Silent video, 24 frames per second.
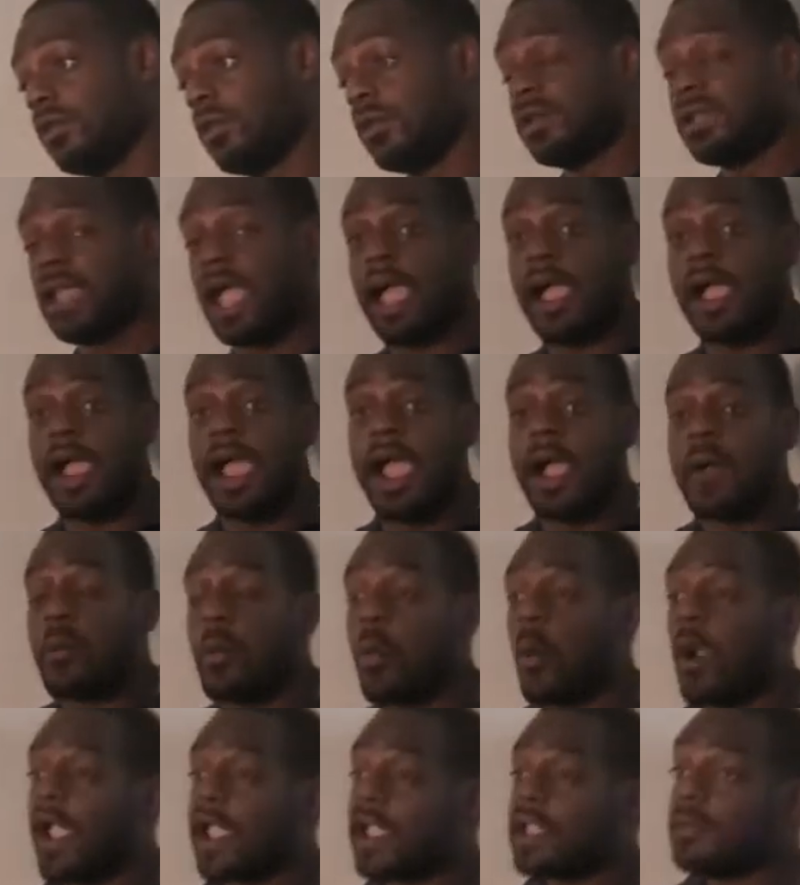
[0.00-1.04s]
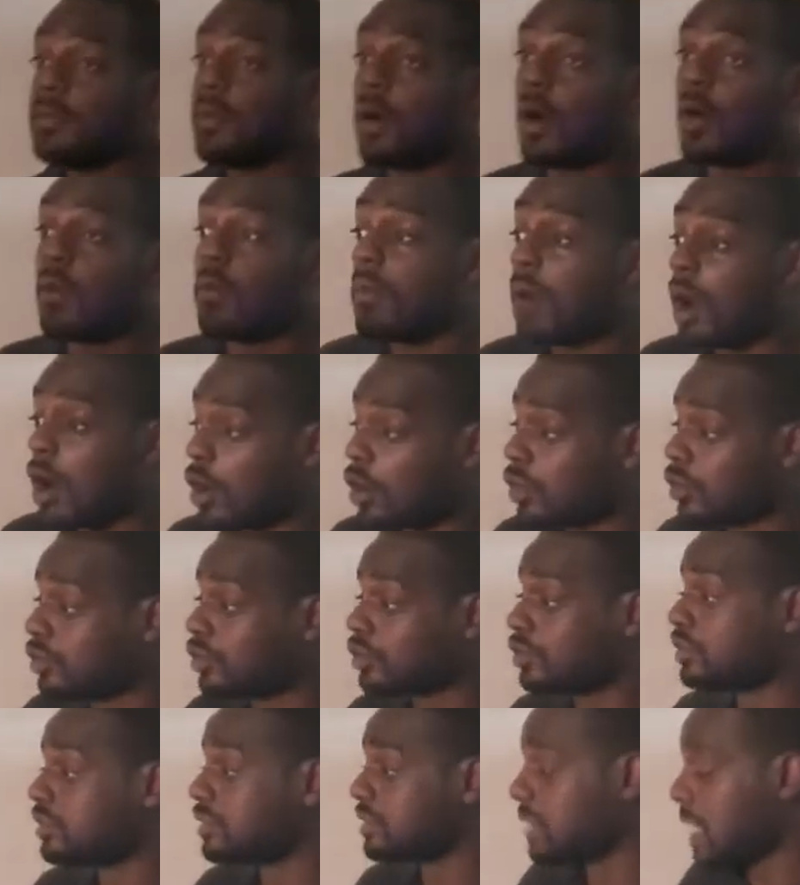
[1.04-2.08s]
So we got way more
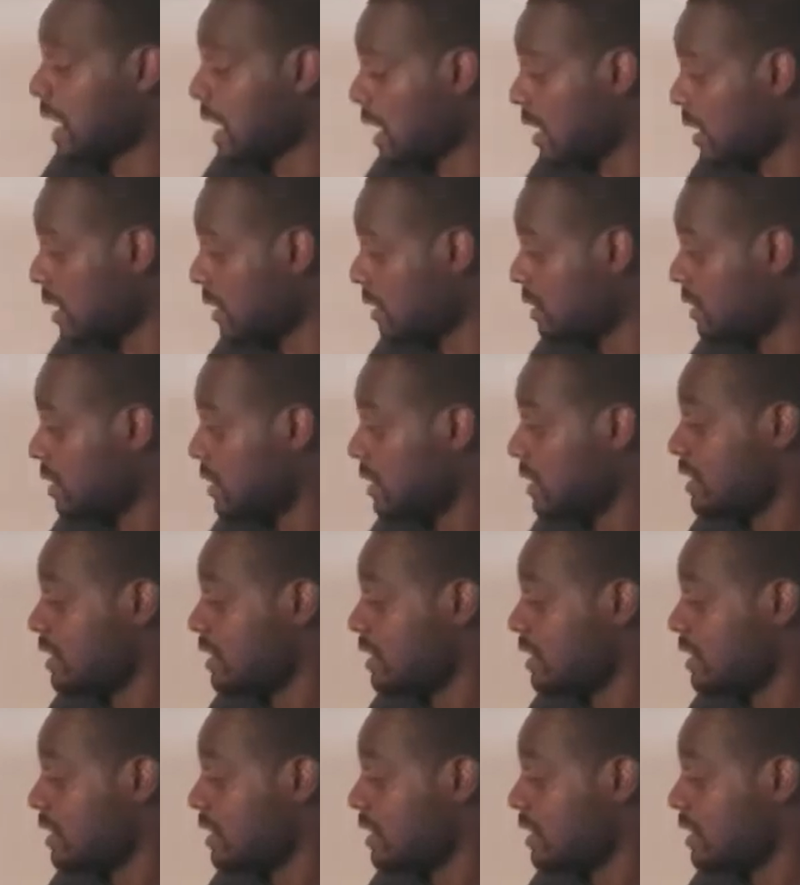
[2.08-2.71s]
murders now,